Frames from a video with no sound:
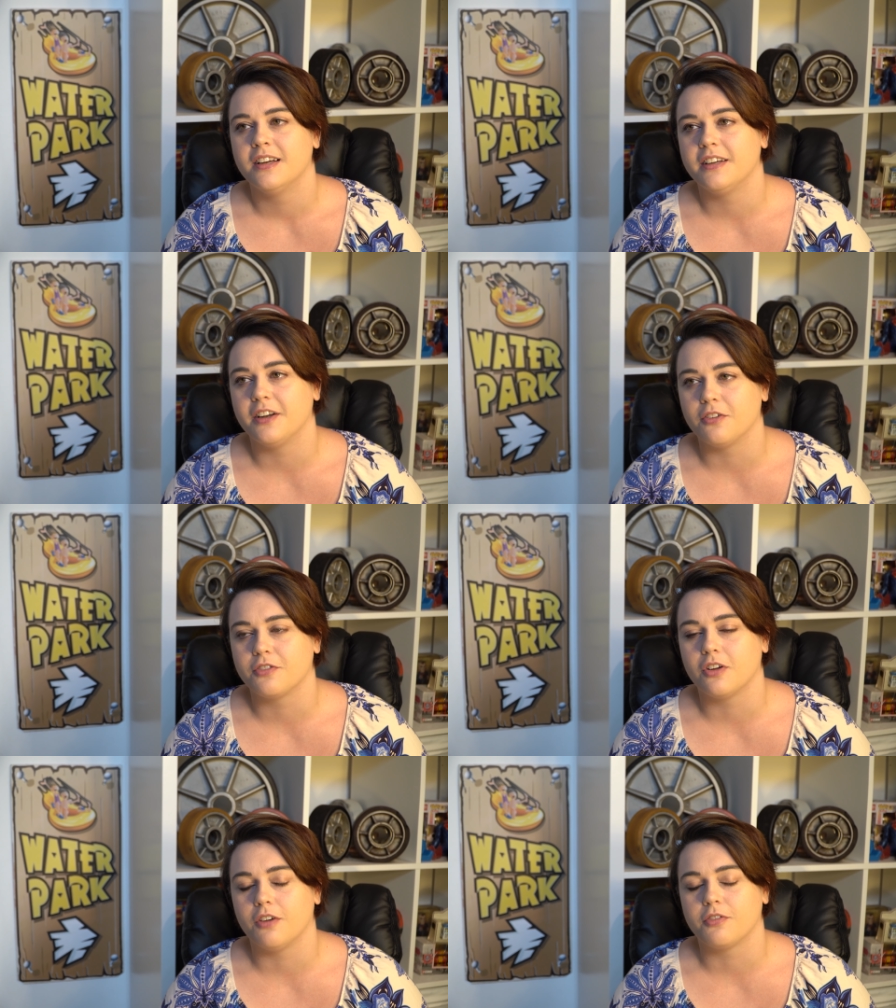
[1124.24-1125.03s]
Then
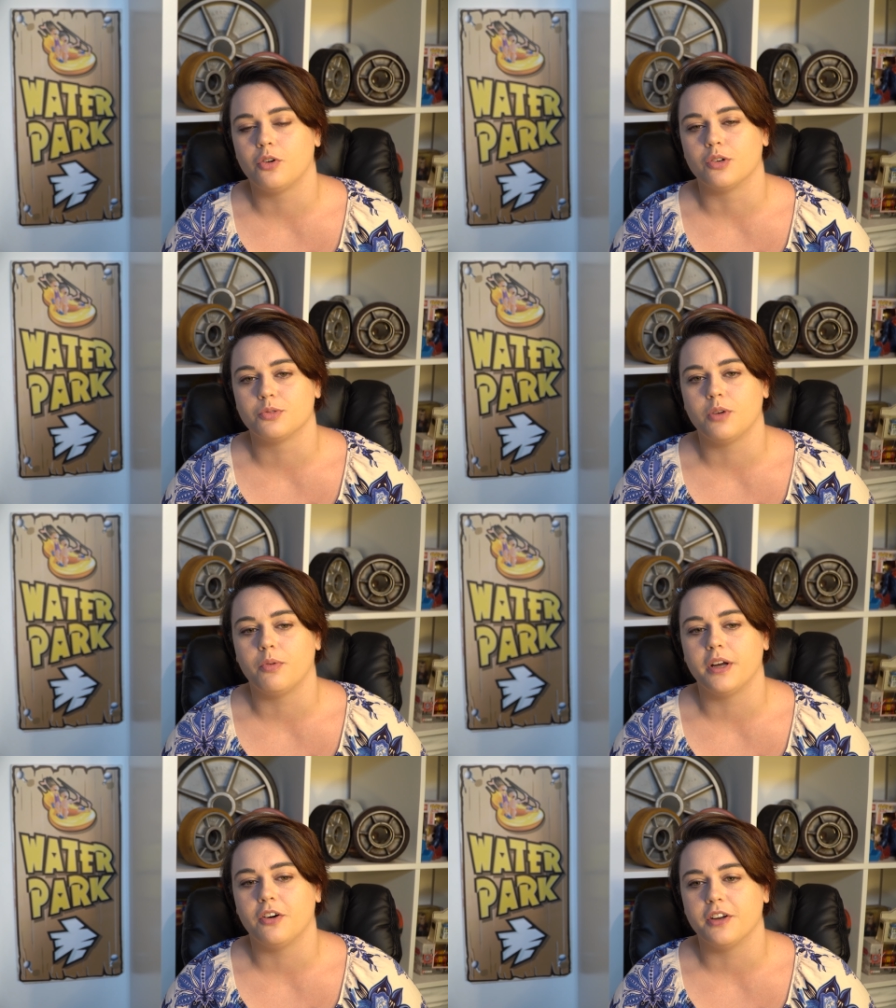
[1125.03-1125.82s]
of course we all
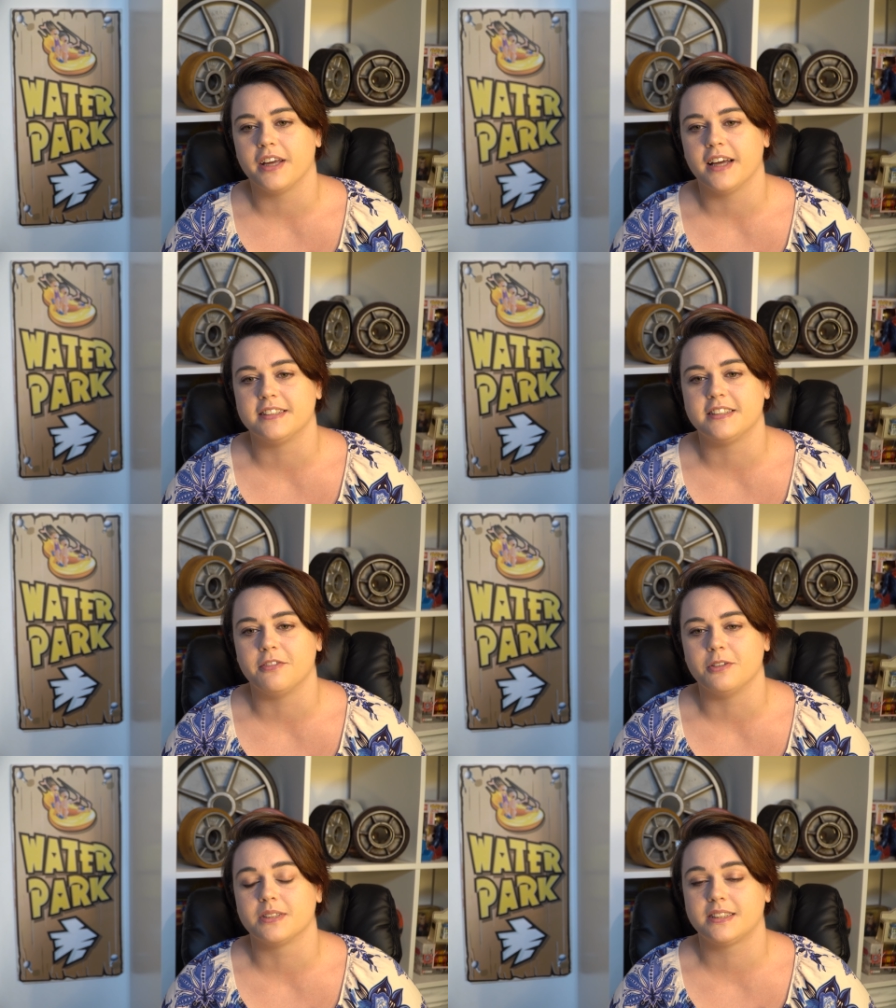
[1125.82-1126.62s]
went on again to see
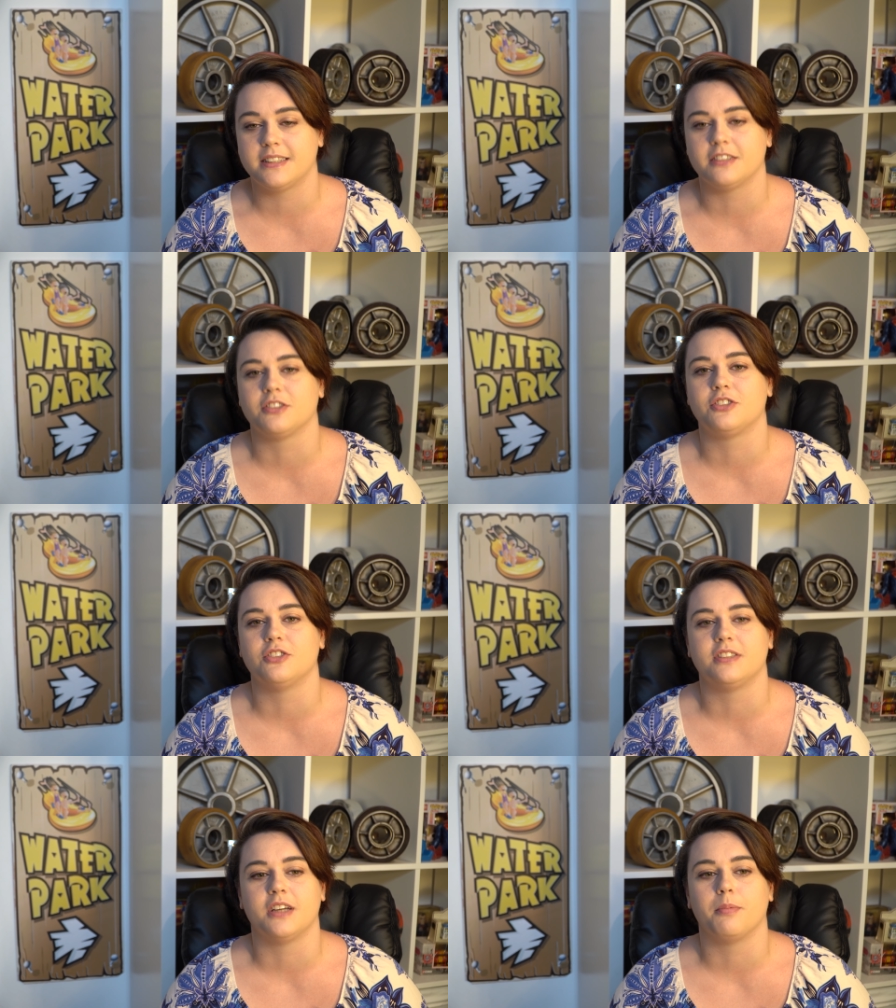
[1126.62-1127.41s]
if he was still
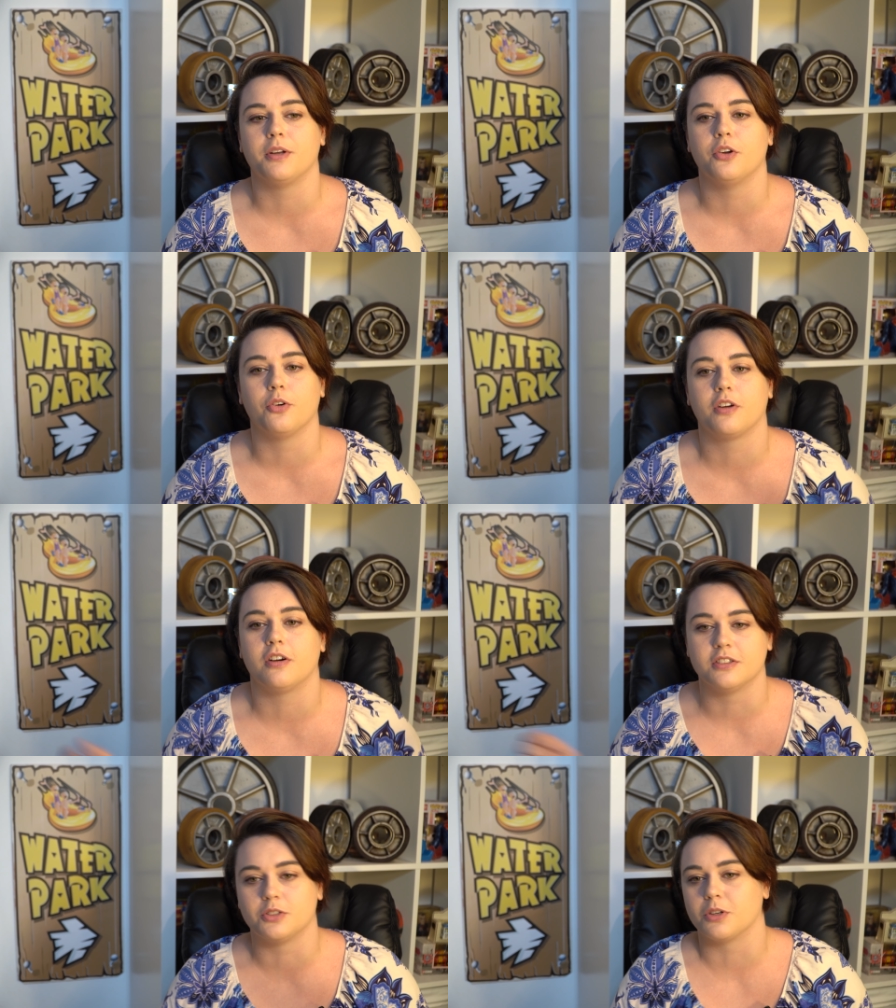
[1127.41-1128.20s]
stood there, but no,
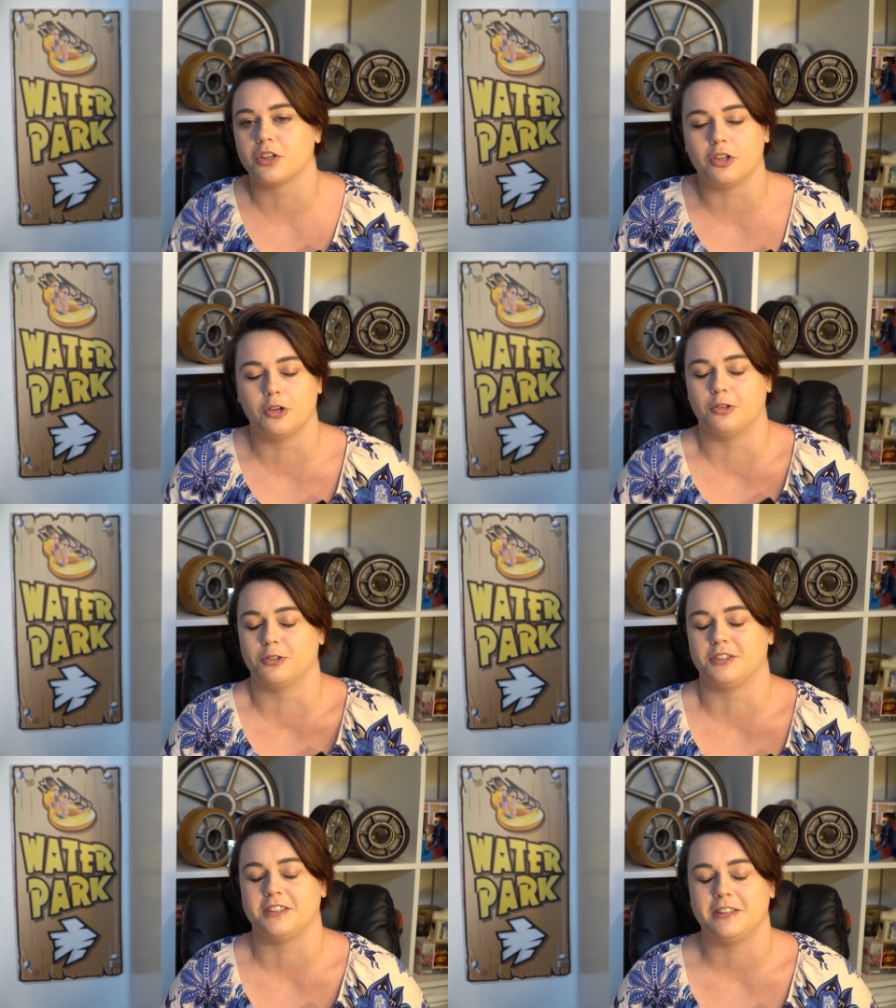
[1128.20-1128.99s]
curtains were
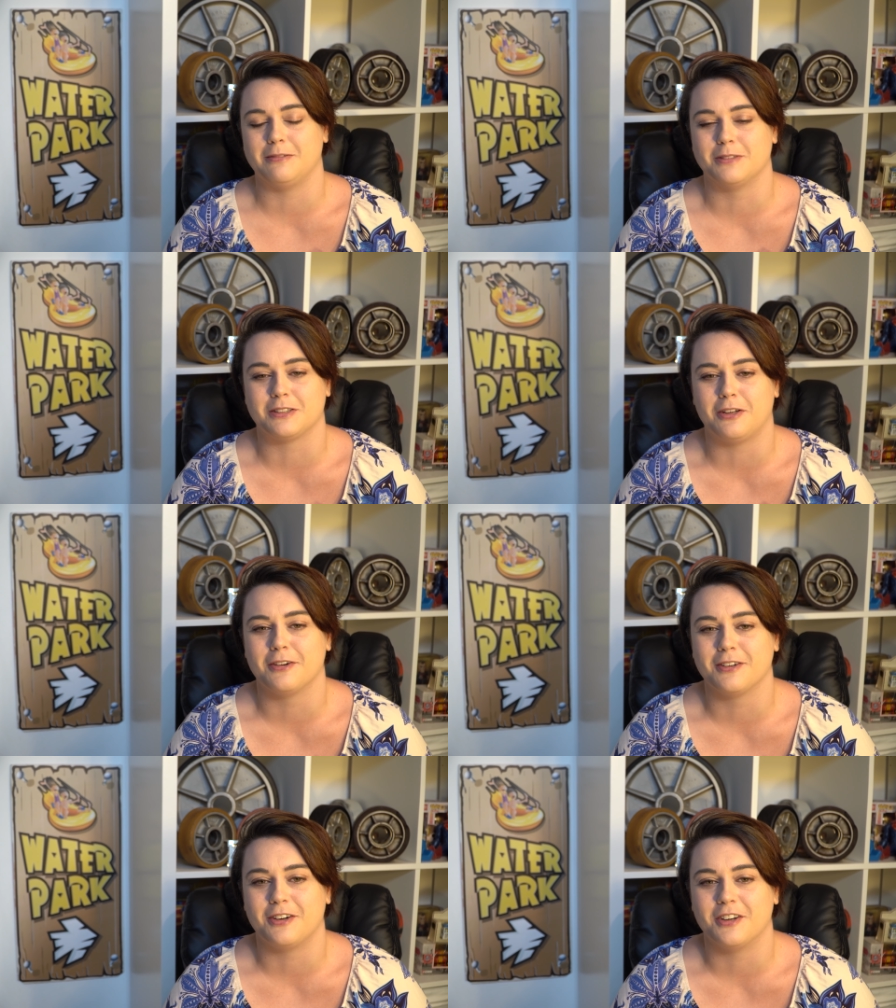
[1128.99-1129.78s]
closed and he was
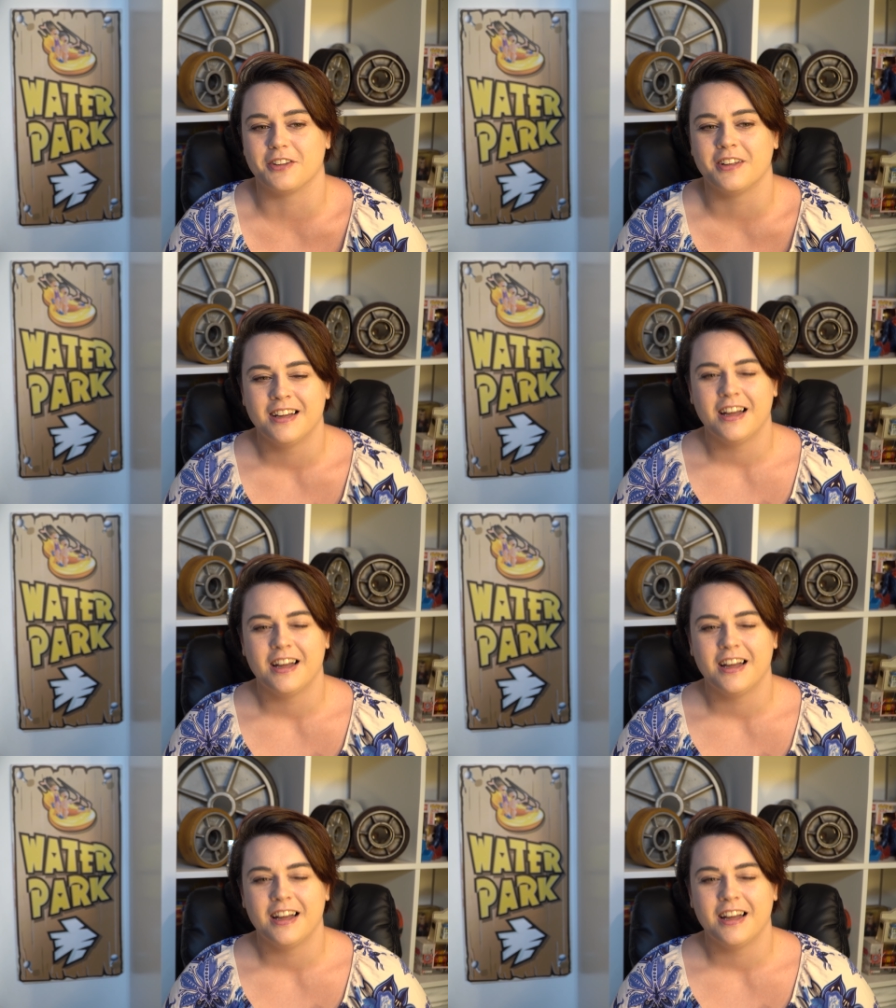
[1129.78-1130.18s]
long gone.